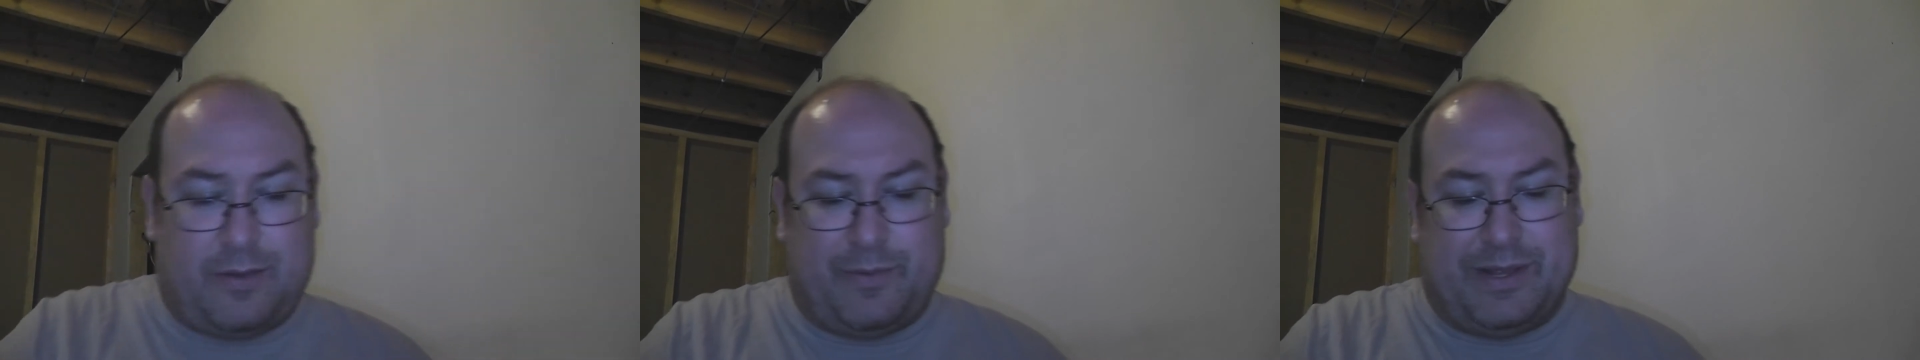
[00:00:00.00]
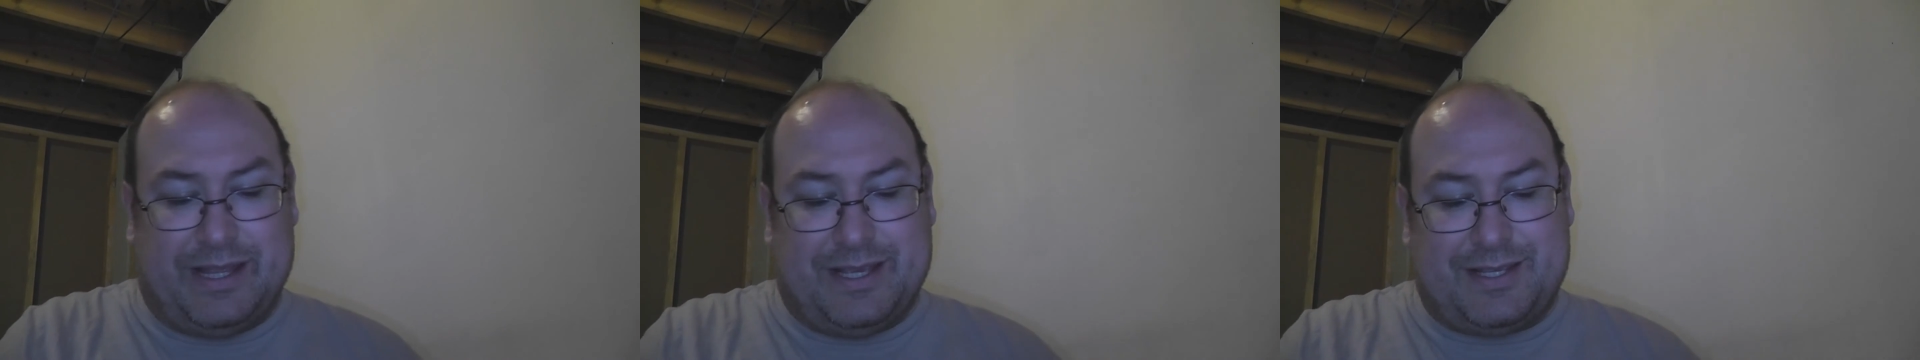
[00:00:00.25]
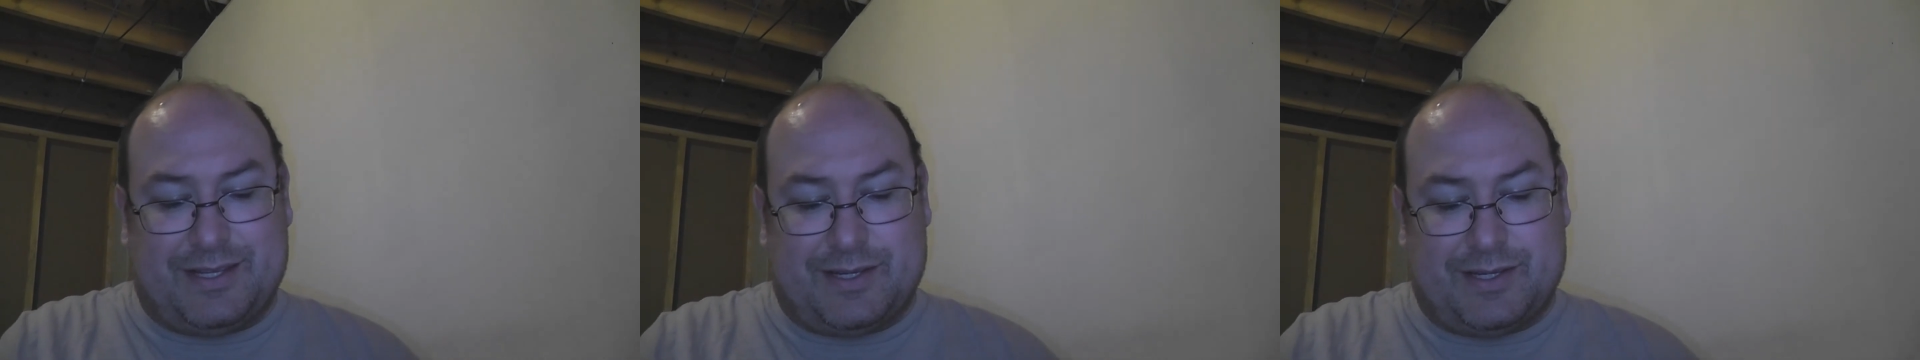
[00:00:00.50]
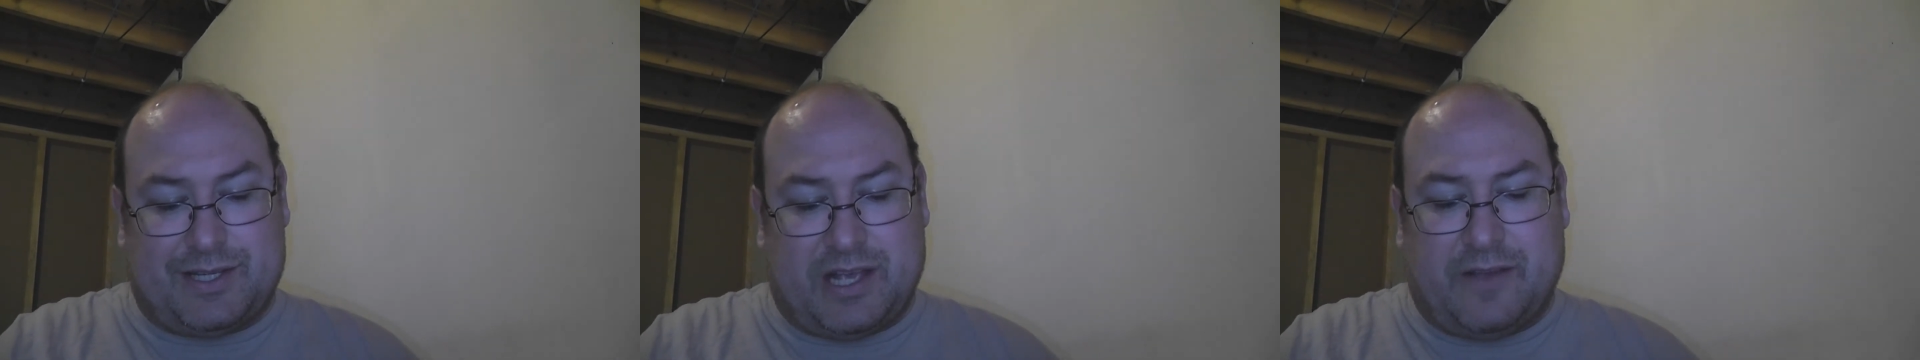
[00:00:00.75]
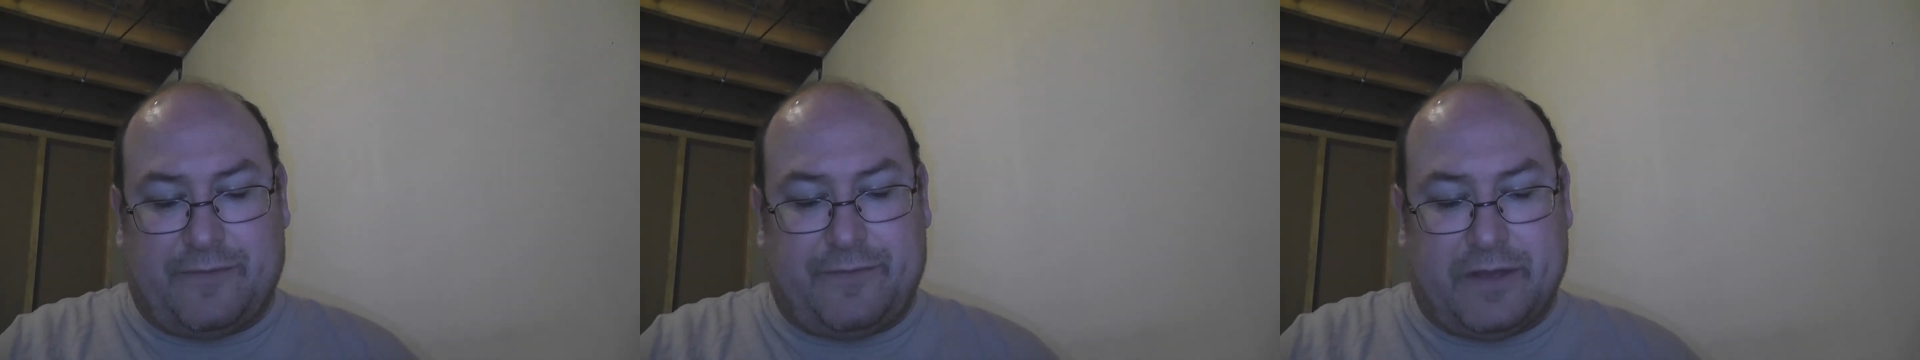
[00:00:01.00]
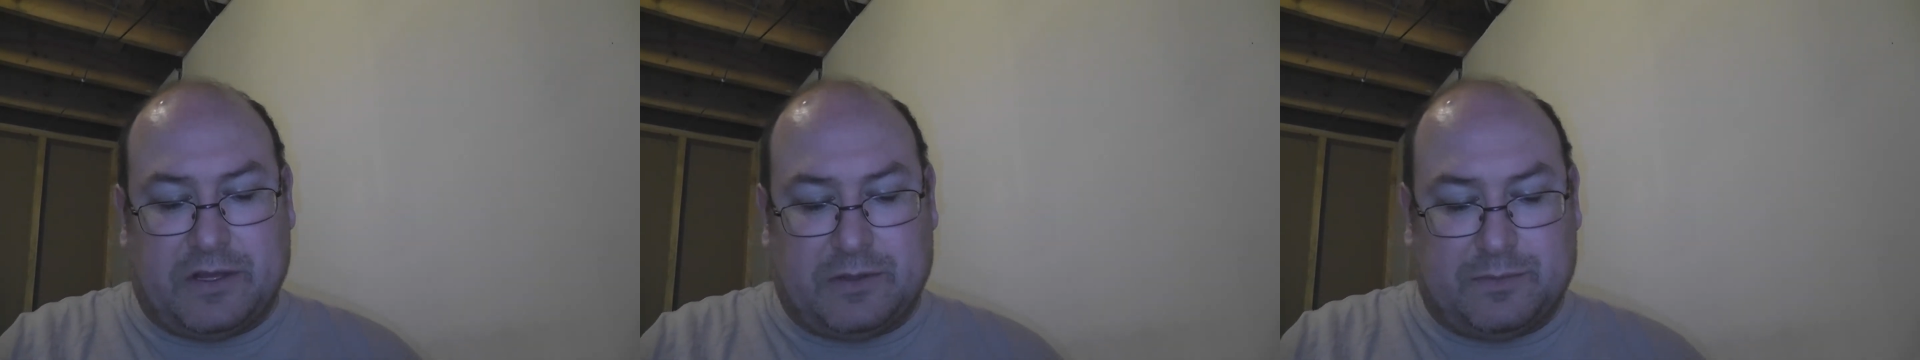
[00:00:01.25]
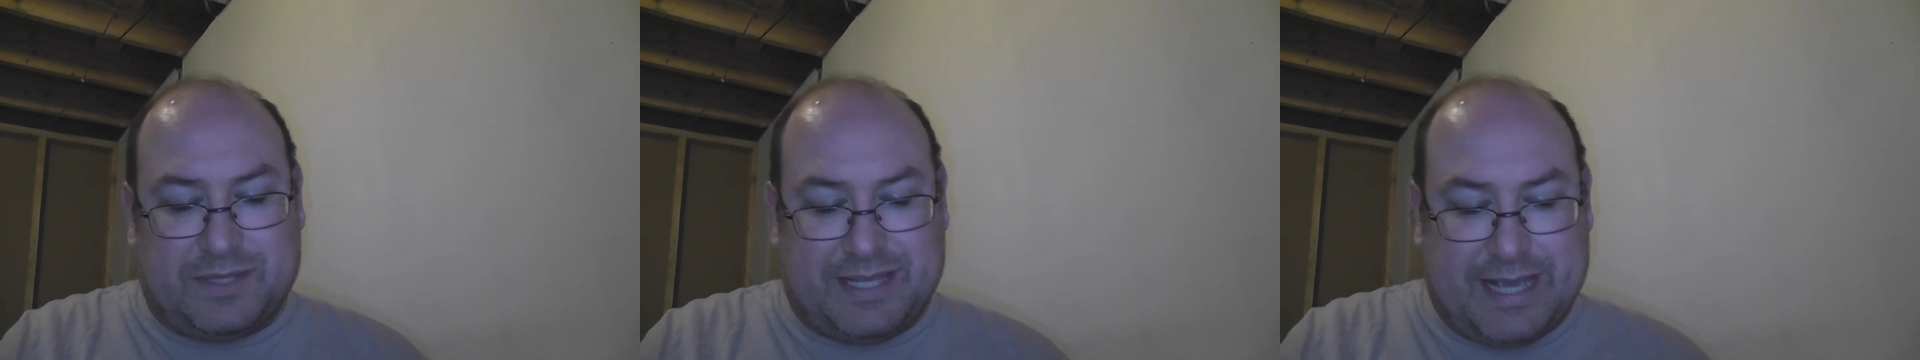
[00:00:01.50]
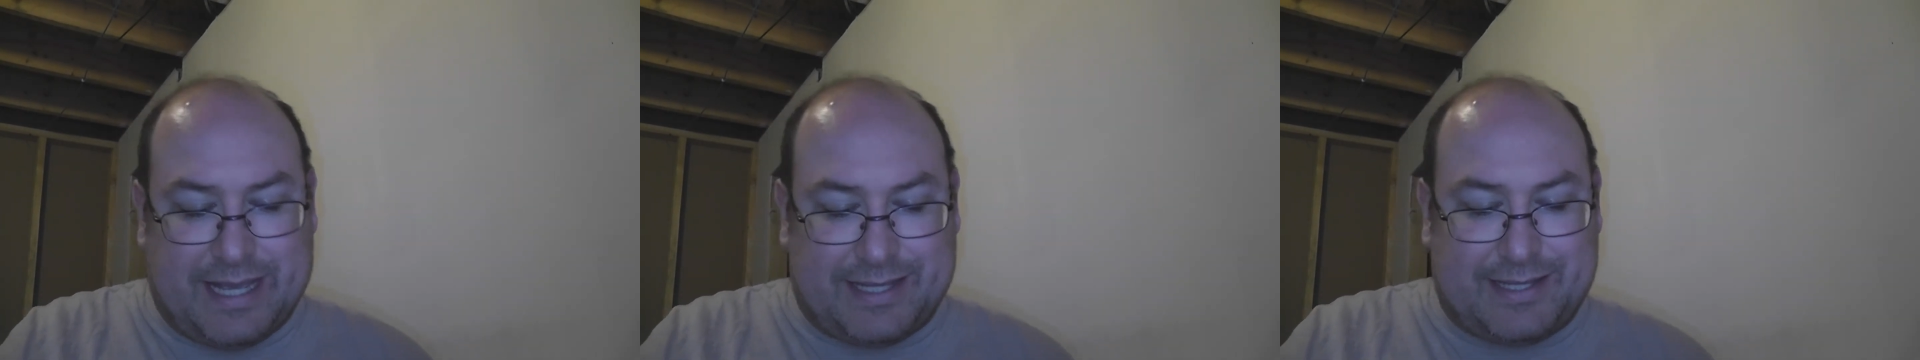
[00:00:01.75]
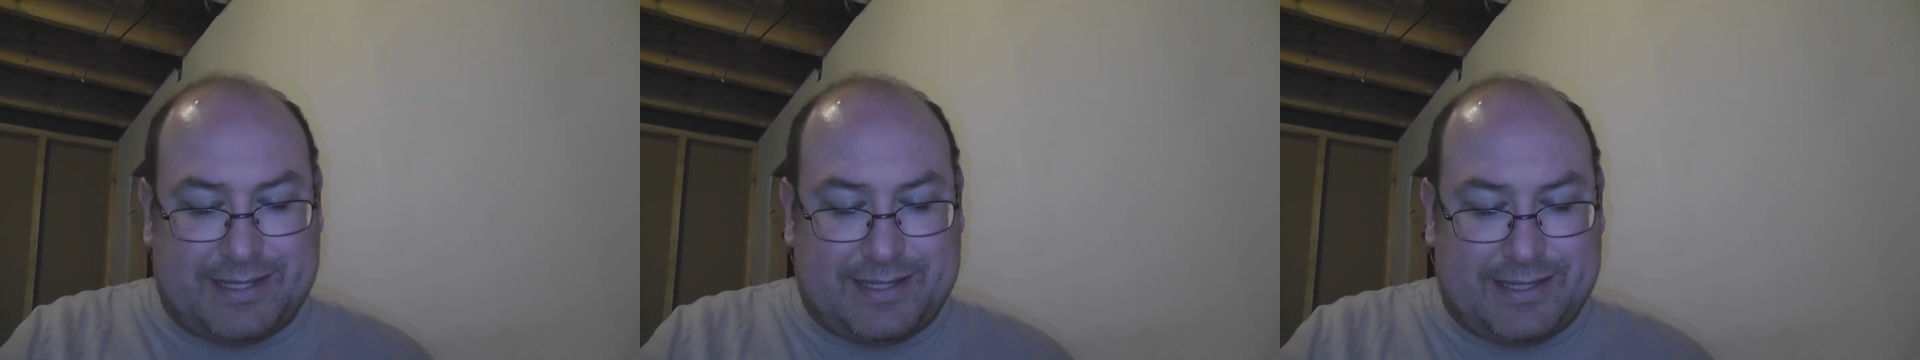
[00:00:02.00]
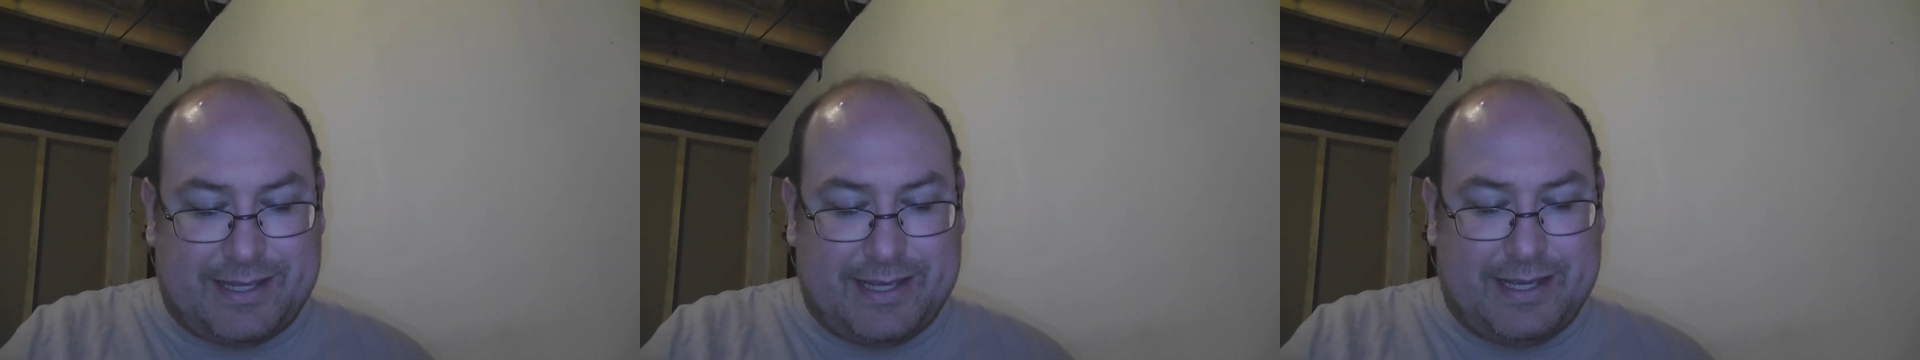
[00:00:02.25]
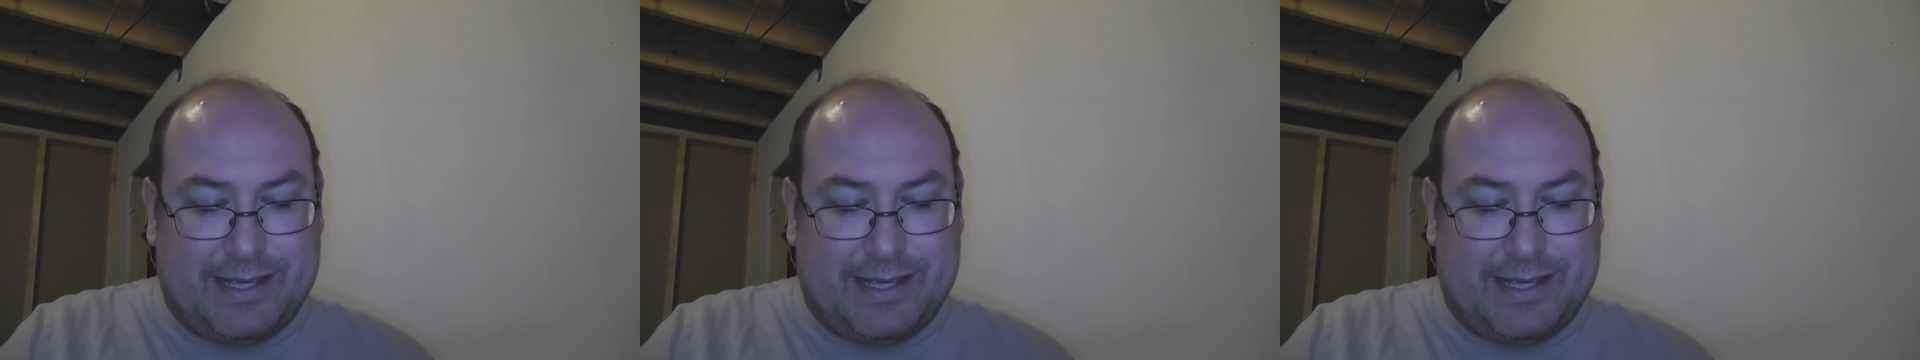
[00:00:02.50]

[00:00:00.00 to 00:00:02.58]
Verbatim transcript: releasers of films, yes.